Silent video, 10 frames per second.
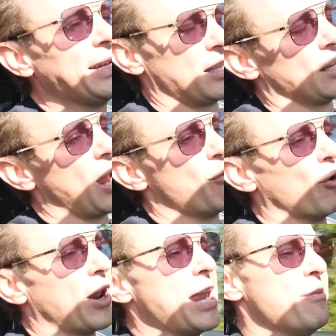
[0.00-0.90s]
to the
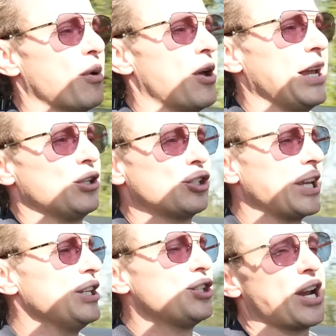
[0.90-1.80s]
918, but just
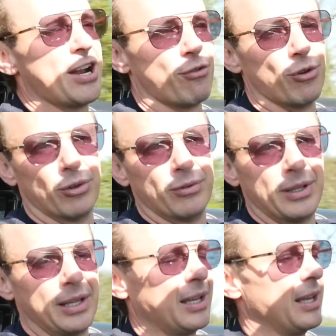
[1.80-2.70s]
in general,
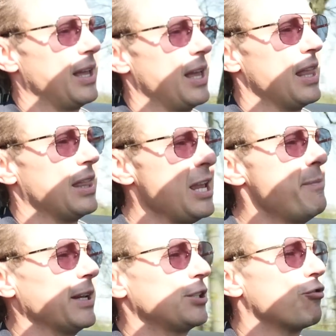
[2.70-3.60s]
the
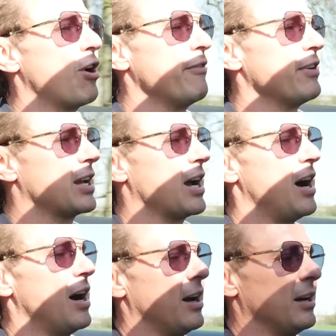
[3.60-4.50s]
best driving
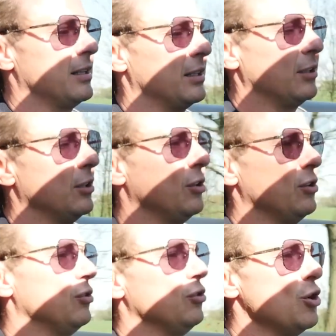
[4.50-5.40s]
car
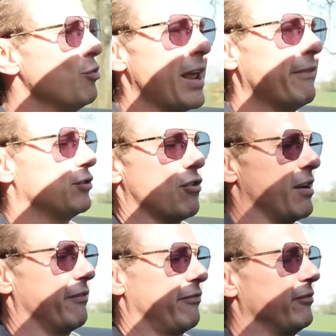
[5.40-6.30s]
you will ever
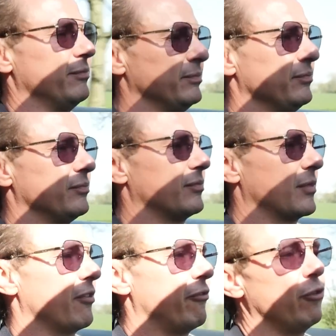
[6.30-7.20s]
drive.
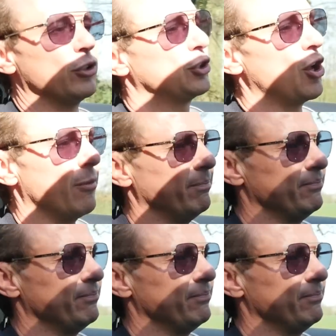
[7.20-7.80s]
Full stop.